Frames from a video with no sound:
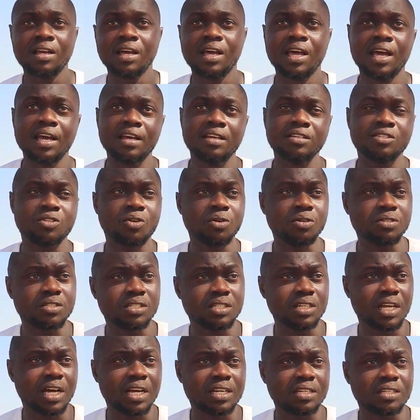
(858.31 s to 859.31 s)
Egg is
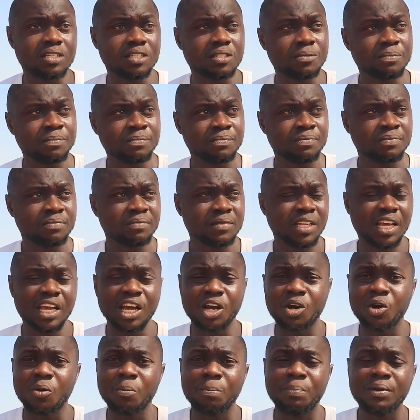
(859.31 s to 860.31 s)
considered a
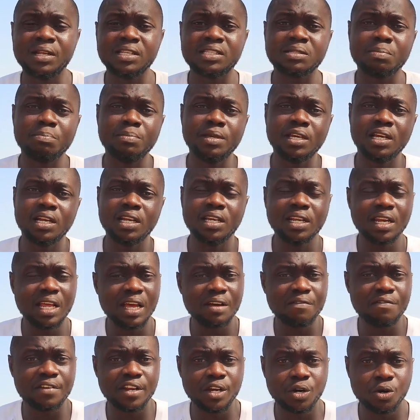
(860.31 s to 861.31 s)
complete meal in
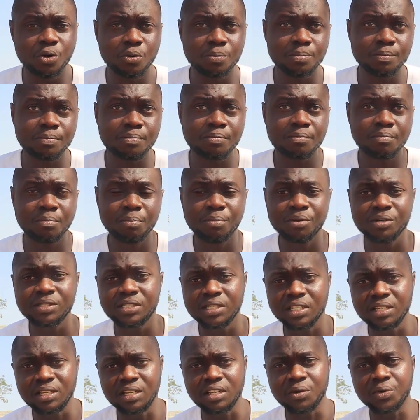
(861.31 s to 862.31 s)
every home,
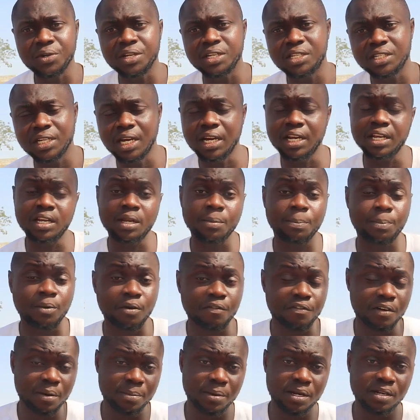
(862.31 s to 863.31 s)
both in the rich and in the poor
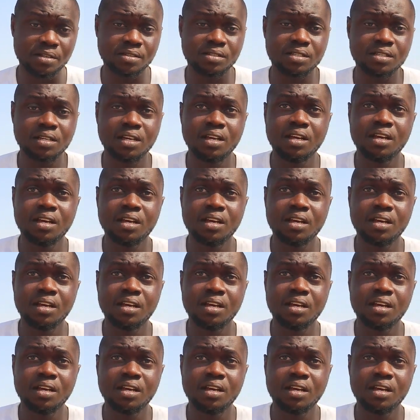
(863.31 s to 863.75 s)
families.